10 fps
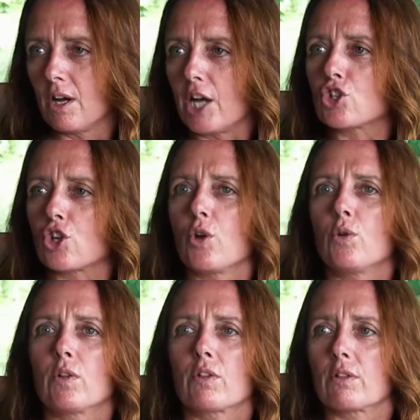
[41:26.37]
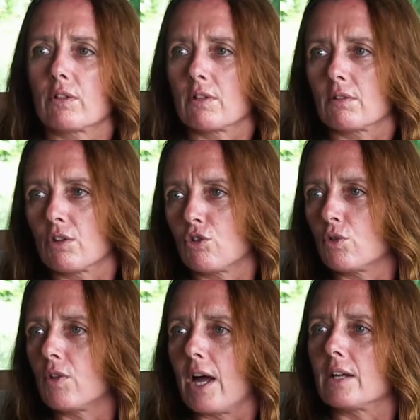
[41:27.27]
I chose to
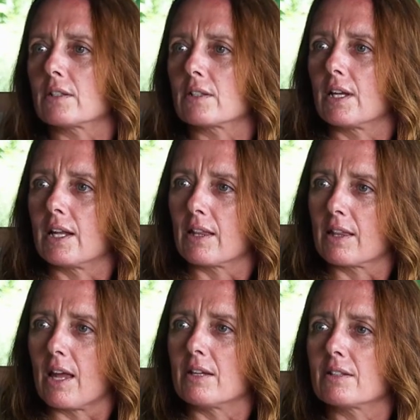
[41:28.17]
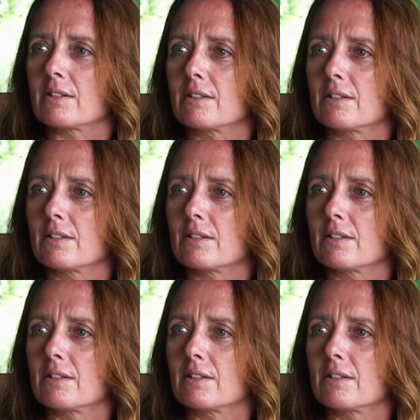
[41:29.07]
do that instead.